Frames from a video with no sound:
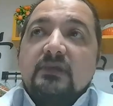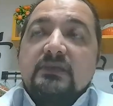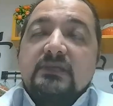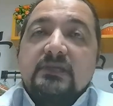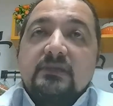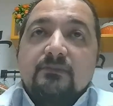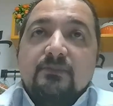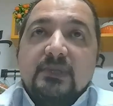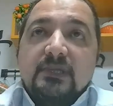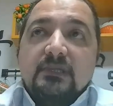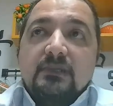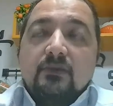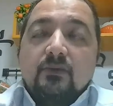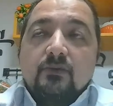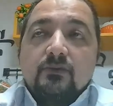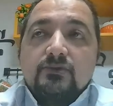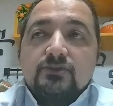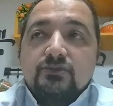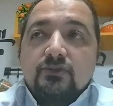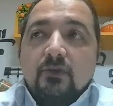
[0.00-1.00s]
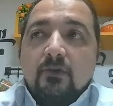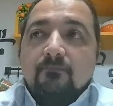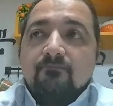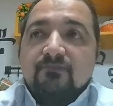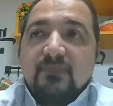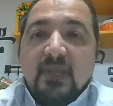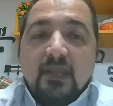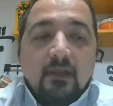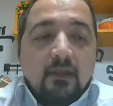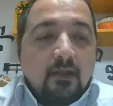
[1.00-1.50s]
are keeping also
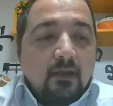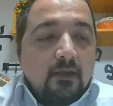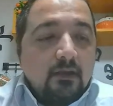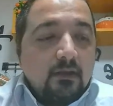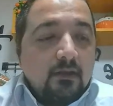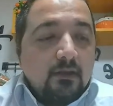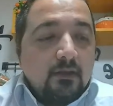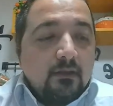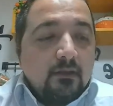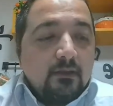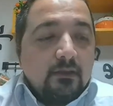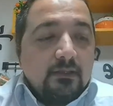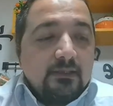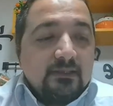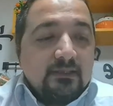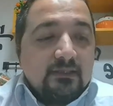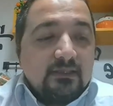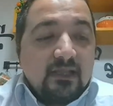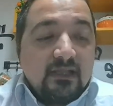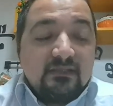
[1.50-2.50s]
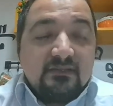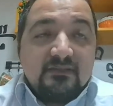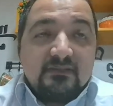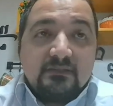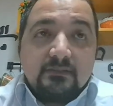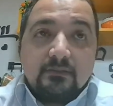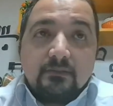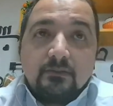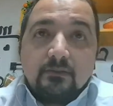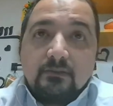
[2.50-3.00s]
not
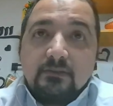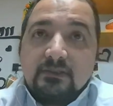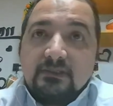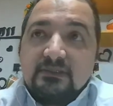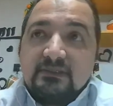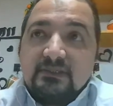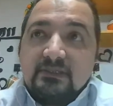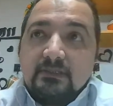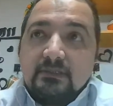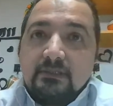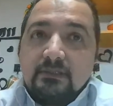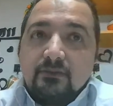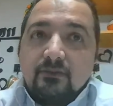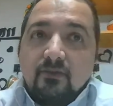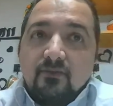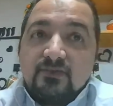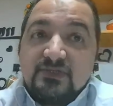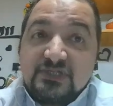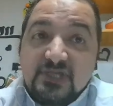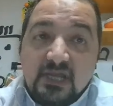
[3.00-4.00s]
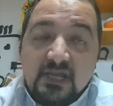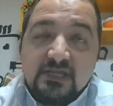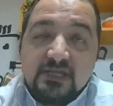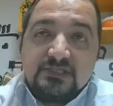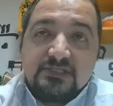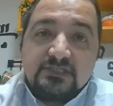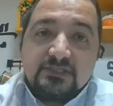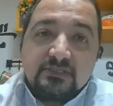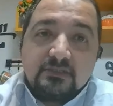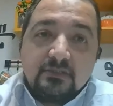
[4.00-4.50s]
the
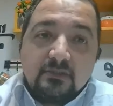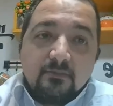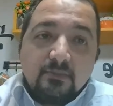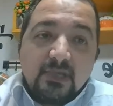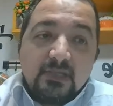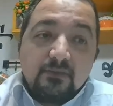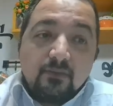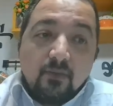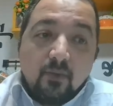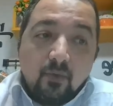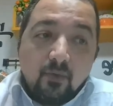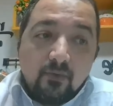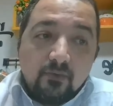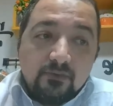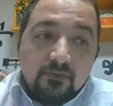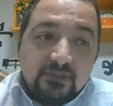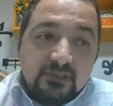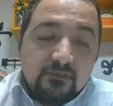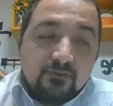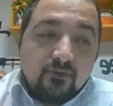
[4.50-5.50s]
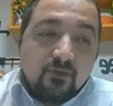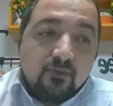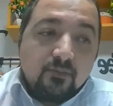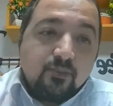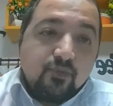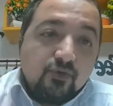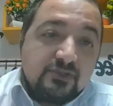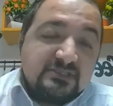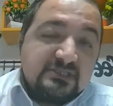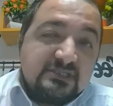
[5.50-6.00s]
change, but all the
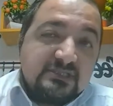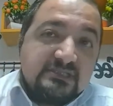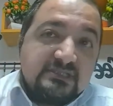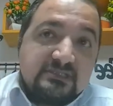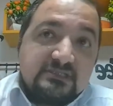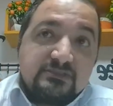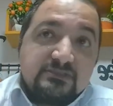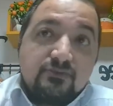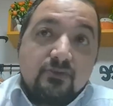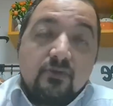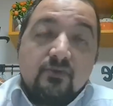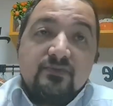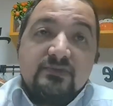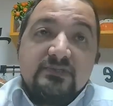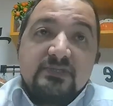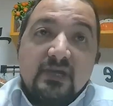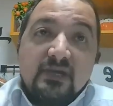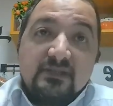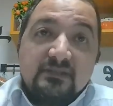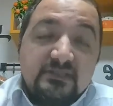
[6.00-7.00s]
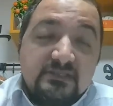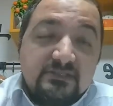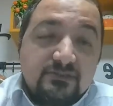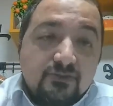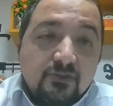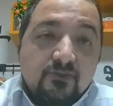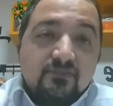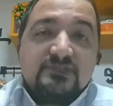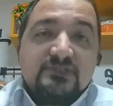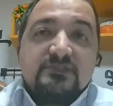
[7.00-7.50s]
processes, service, IT
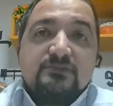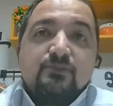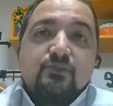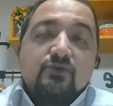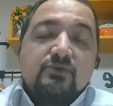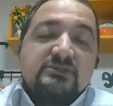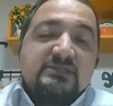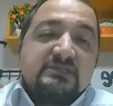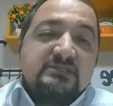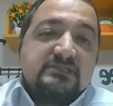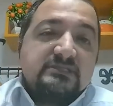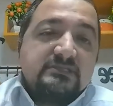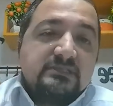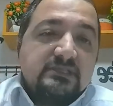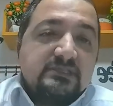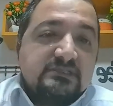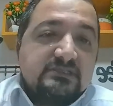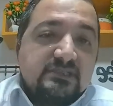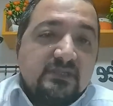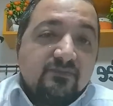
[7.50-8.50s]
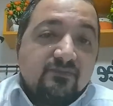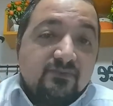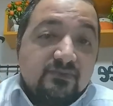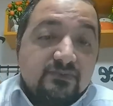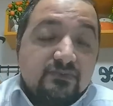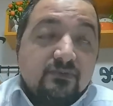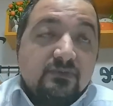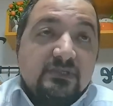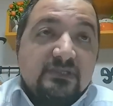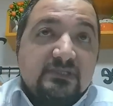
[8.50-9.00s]
services processes in safety.
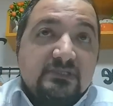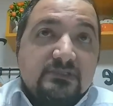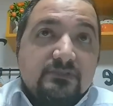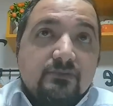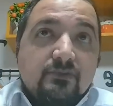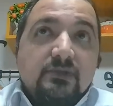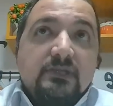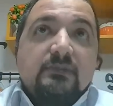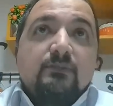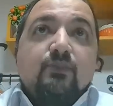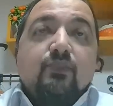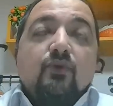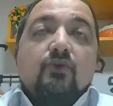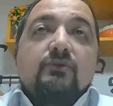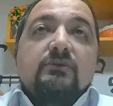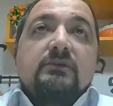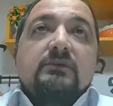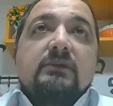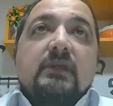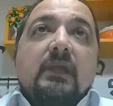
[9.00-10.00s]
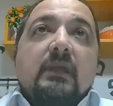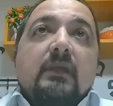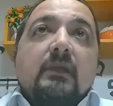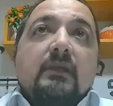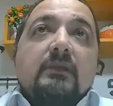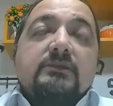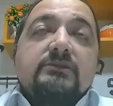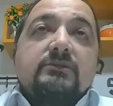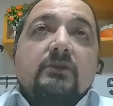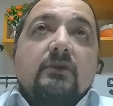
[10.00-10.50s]
So it is so important.
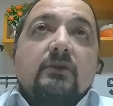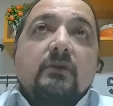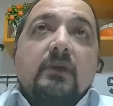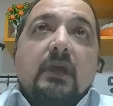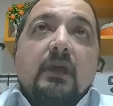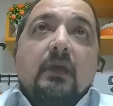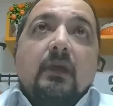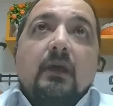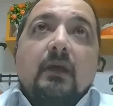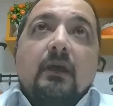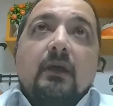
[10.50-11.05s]
So